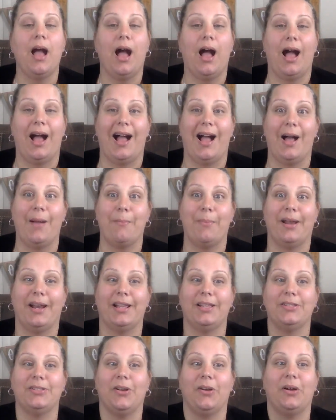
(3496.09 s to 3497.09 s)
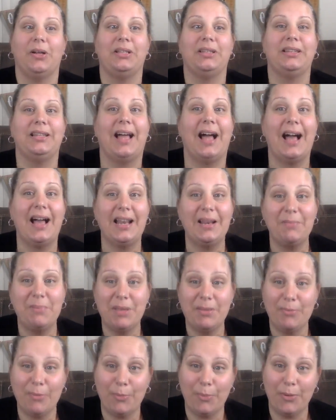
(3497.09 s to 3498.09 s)
But I saw a lot of
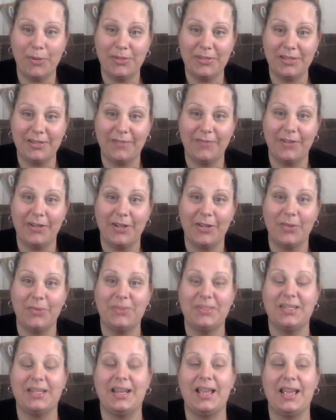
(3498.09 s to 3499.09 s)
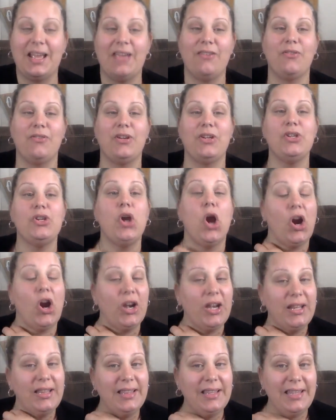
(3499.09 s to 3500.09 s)
people posting videos today
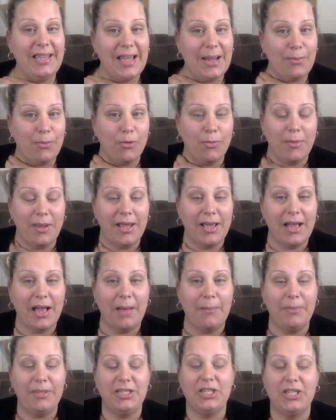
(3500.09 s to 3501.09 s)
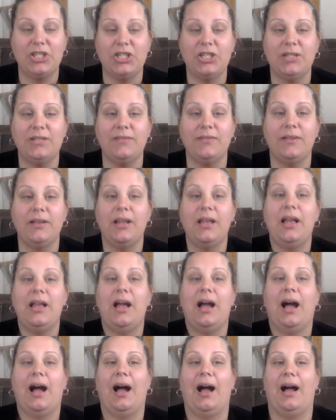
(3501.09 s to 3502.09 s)
regarding the cameraman competition.
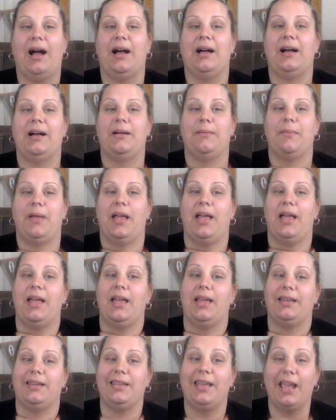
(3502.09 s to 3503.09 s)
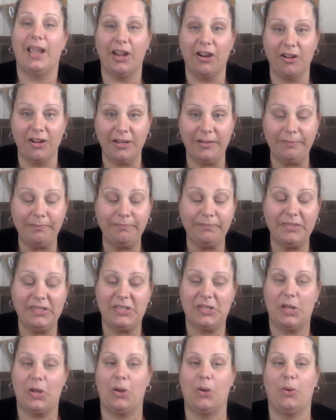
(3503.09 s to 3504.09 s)
And Karen,
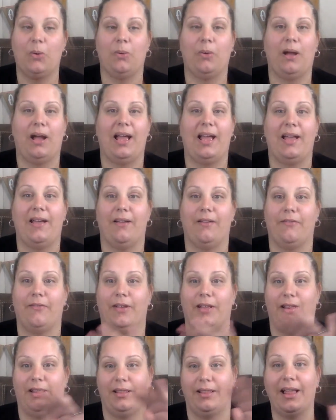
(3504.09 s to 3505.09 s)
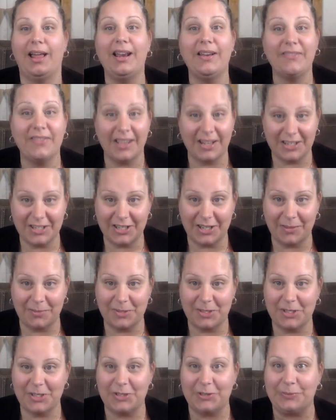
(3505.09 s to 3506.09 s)
so I have a lot of catching up
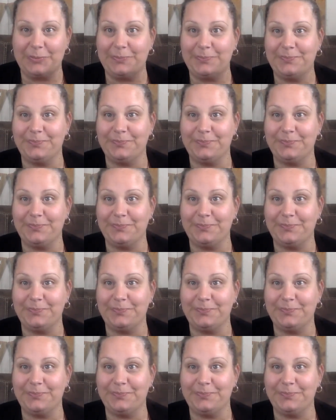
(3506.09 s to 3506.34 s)
to do.